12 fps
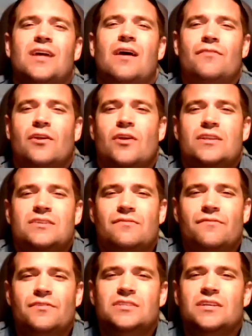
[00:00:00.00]
off, it creates a
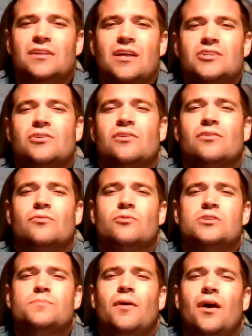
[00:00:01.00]
physiological
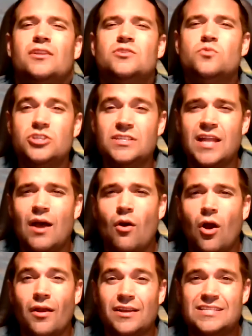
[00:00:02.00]
response, which is now
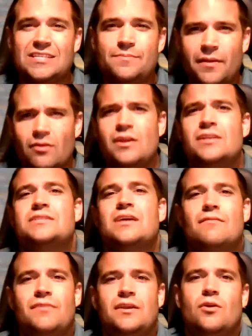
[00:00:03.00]
our experience
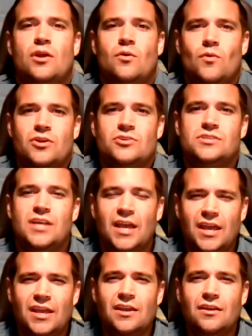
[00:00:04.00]
of hearing what you're
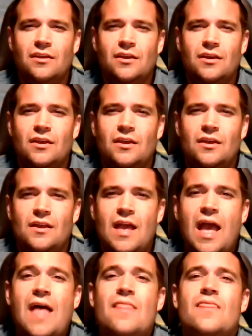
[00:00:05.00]
saying.
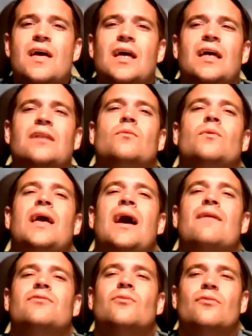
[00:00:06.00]
And then we
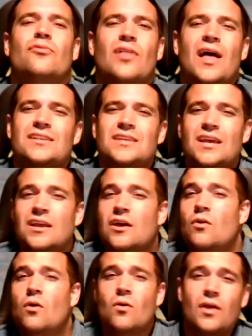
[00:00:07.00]
have to reflect and
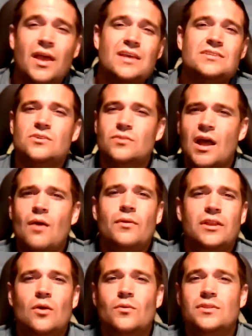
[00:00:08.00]
go, okay, so now we
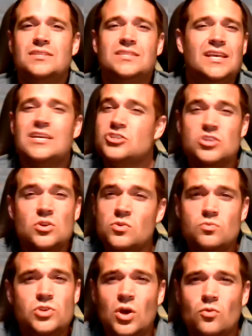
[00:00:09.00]
know what this thing is. No, you
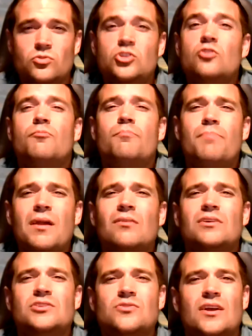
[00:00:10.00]
don't. You've
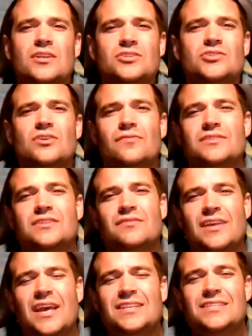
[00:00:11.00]
barely scratched the surface of
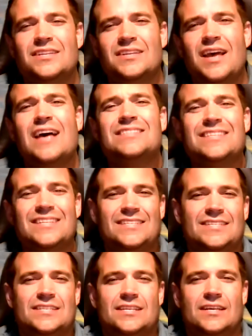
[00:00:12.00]
the
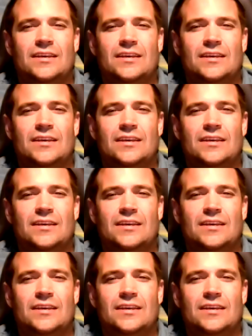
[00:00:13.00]
essence.